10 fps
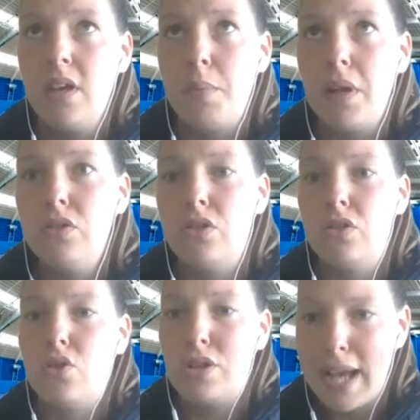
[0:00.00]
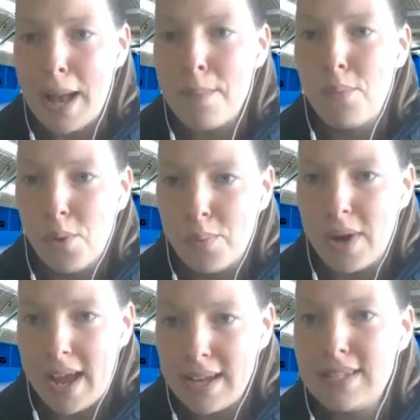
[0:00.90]
build on the Scottish handball
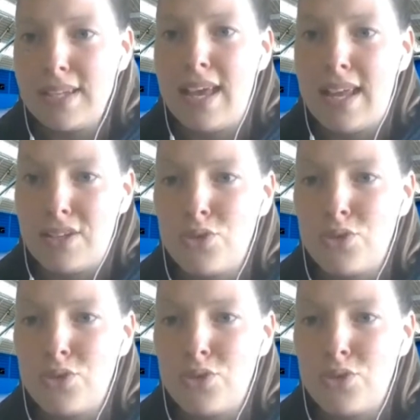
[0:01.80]
brand and